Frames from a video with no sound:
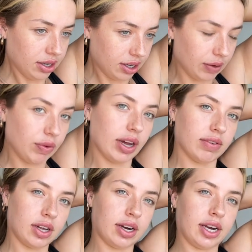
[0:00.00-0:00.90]
If you have a
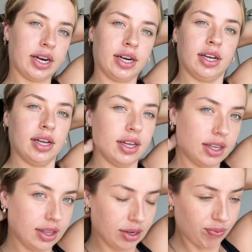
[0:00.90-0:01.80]
lot of hair,
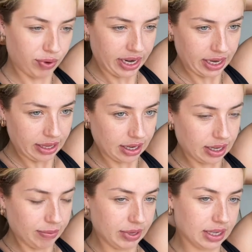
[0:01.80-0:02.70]
they'll braid it and then
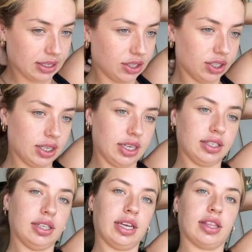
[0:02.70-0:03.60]
clip the extension
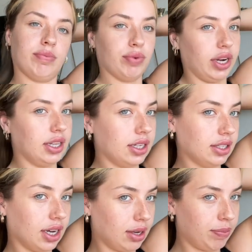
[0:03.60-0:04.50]
into like the braid that's
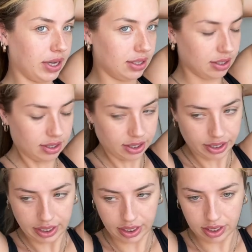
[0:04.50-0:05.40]
like pinned into their
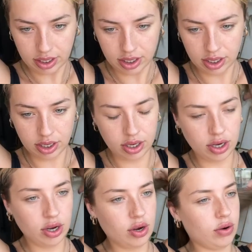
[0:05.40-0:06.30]
head.
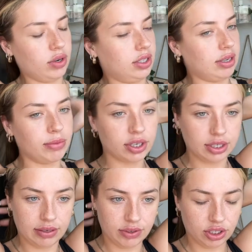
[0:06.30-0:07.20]
Or some girls
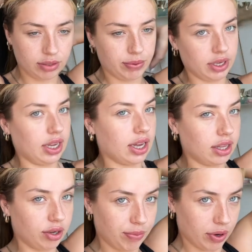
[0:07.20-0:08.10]
even just put like a
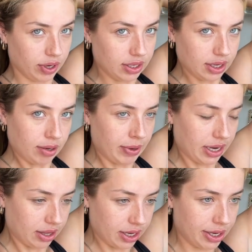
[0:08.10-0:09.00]
little ponytail
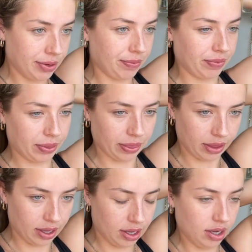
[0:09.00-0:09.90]
back there
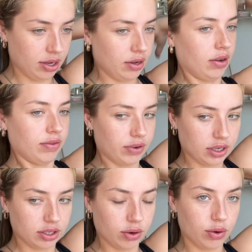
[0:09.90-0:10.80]
for it
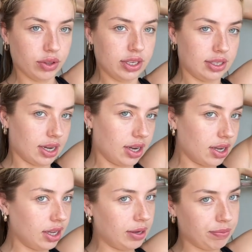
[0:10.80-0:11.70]
to hold the second
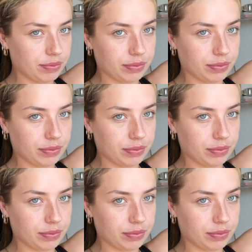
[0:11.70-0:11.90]
clip.